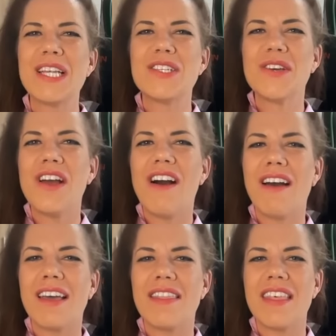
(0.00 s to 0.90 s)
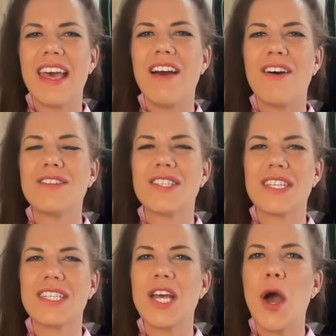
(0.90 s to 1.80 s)
to guide their
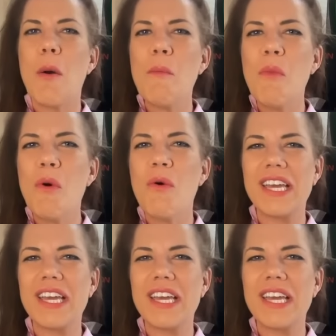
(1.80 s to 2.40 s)
answers more